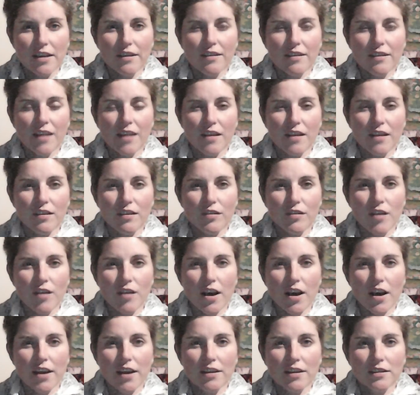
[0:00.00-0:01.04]

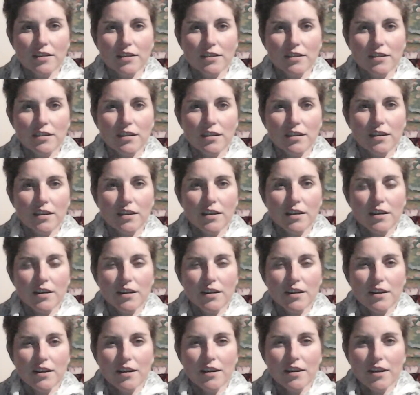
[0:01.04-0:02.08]
satisfying.
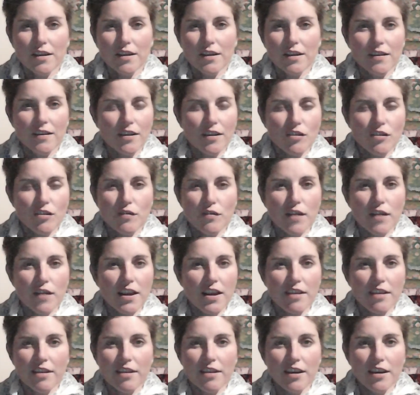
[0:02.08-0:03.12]
It's such a funny
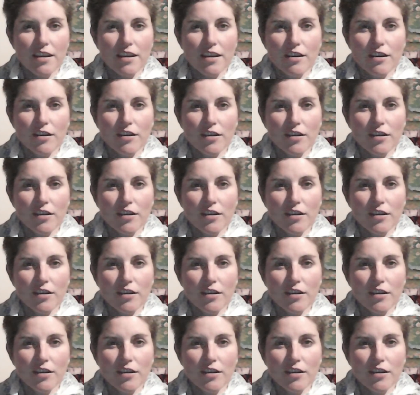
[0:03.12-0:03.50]
thing, you know,